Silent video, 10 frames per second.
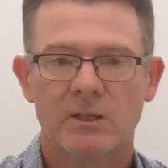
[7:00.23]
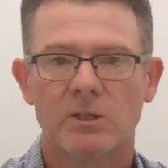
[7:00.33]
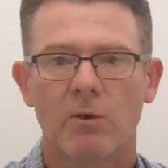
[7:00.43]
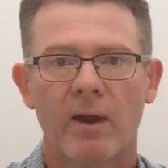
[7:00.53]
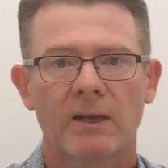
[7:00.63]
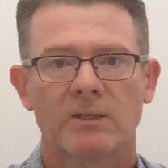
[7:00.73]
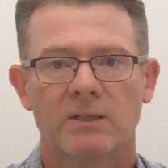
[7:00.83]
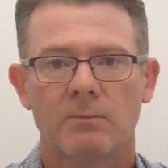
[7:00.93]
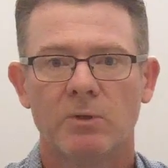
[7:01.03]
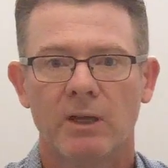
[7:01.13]
indirect
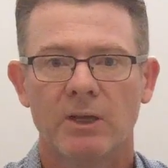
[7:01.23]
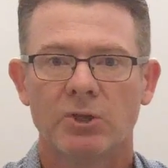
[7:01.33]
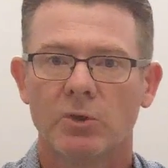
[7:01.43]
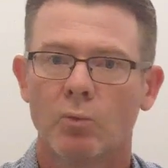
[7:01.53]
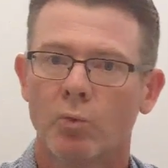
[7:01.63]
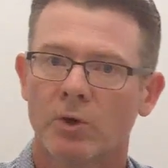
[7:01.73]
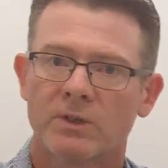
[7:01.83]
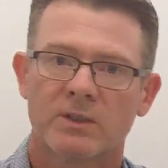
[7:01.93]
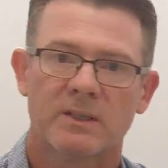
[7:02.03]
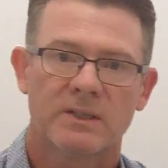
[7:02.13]
stimulation
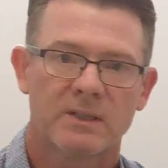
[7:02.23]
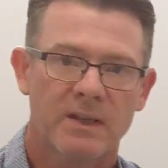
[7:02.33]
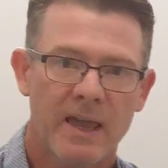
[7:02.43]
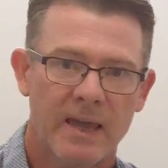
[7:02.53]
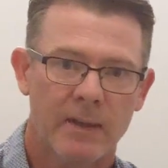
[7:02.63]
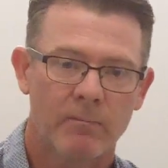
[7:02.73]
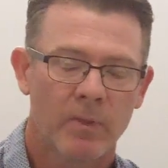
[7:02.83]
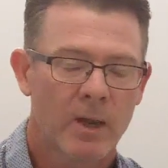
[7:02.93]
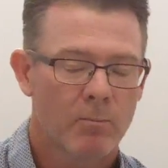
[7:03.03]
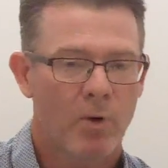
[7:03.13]
works the same,
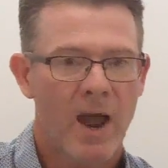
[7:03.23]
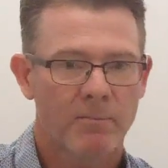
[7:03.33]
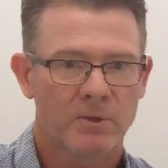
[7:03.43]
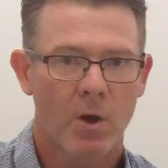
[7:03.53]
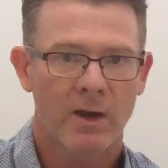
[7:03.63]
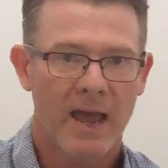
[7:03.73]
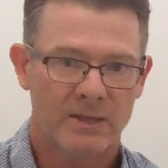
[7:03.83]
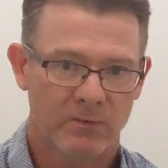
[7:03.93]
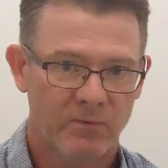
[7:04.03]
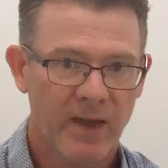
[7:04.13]
perhaps not
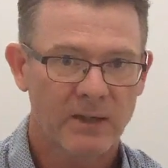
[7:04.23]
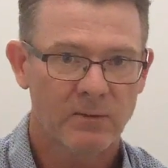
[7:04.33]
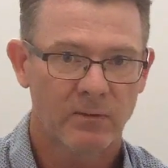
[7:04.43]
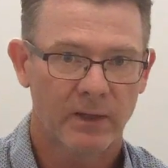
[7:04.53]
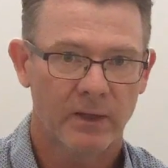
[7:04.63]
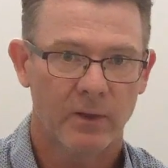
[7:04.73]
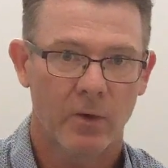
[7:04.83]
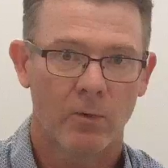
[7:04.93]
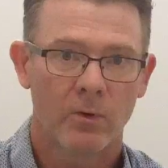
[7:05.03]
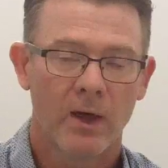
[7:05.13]
as effectively
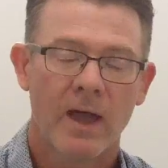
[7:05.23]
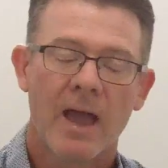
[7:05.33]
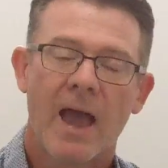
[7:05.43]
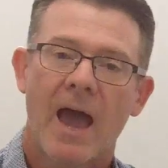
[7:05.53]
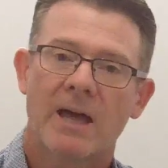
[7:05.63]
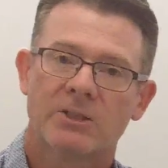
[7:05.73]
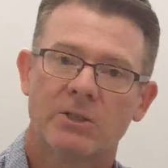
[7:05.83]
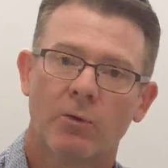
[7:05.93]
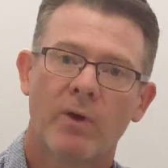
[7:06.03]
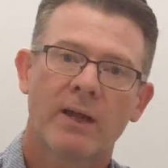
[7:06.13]
though, as
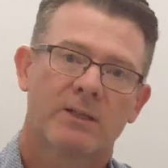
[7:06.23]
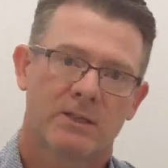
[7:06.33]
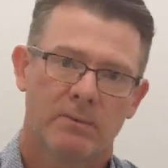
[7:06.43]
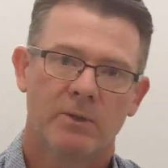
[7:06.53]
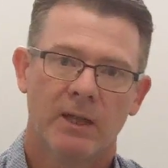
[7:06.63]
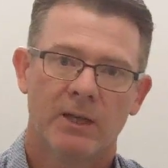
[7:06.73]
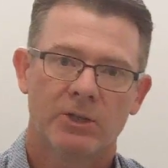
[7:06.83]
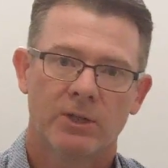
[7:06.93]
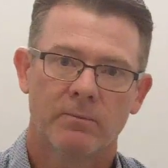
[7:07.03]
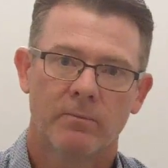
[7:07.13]
direct
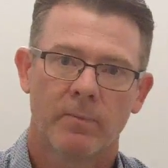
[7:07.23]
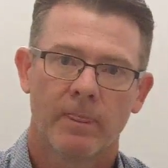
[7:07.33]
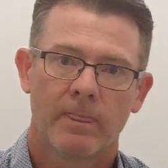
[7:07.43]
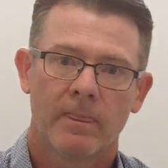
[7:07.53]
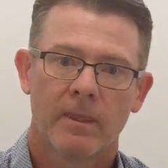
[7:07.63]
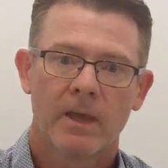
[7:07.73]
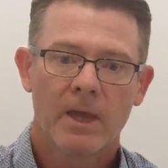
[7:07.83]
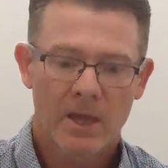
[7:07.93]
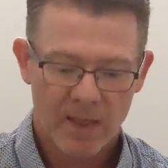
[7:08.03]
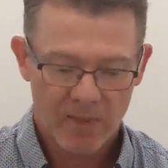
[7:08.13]
stimulation.
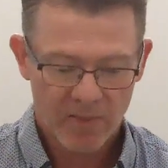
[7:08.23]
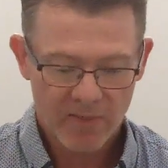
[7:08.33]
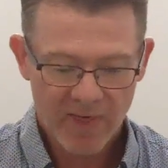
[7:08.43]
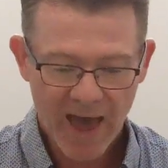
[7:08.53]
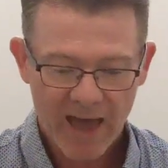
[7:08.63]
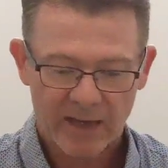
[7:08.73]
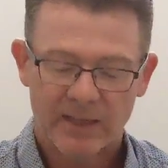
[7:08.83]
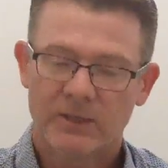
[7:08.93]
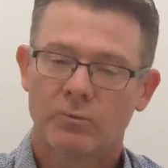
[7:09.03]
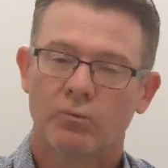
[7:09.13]
That
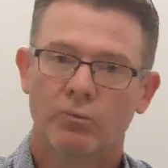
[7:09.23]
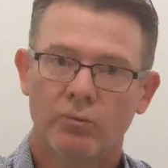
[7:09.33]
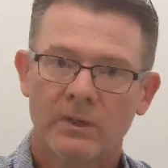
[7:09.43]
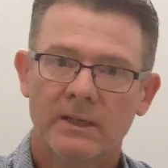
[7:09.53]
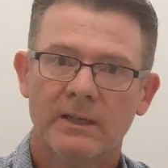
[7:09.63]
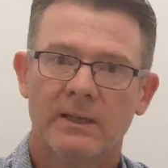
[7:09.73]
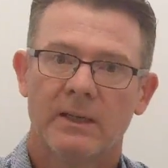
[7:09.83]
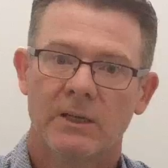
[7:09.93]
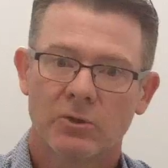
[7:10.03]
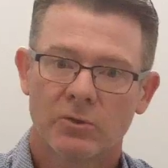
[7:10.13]
is
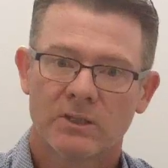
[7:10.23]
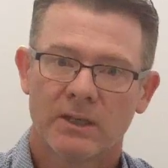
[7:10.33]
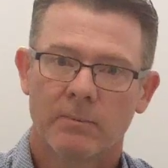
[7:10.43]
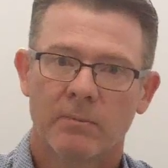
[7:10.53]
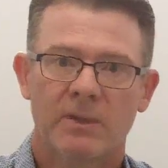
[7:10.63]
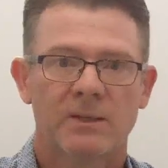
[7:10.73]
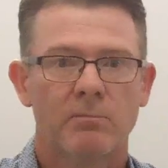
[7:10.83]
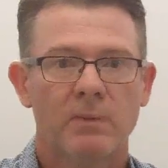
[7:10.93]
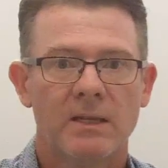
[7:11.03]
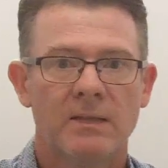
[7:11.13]
really interesting because
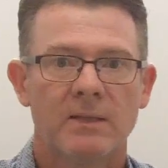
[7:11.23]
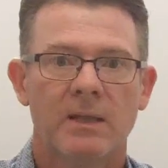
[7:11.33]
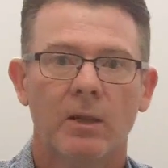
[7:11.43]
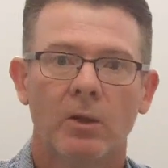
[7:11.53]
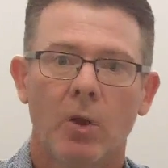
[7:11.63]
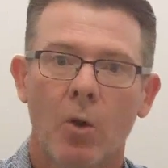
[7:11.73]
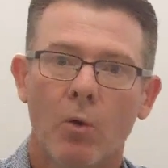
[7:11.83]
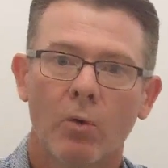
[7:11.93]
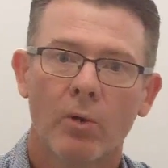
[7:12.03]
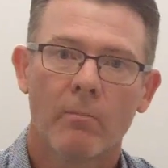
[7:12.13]
it means that
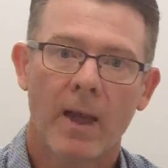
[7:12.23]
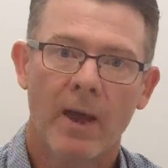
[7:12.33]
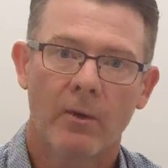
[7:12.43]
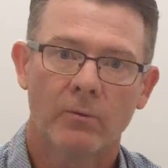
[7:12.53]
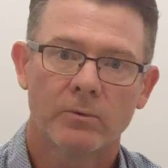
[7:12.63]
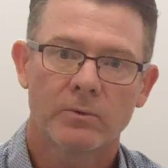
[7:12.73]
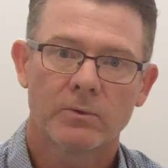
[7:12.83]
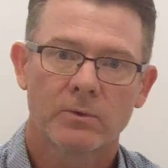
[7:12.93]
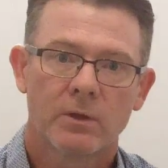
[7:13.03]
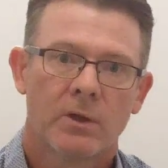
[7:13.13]
lower
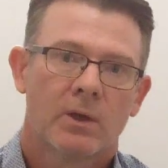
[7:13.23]
amounts